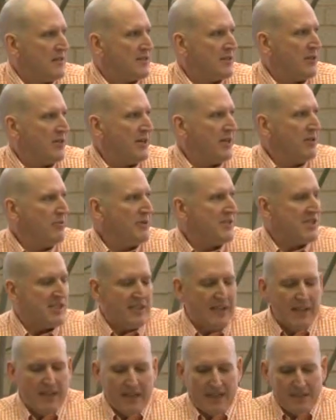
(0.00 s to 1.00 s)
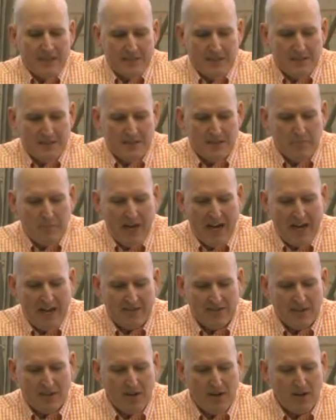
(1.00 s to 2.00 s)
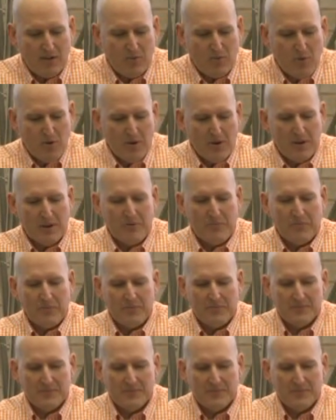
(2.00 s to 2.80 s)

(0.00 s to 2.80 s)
So here we see the path to hard war,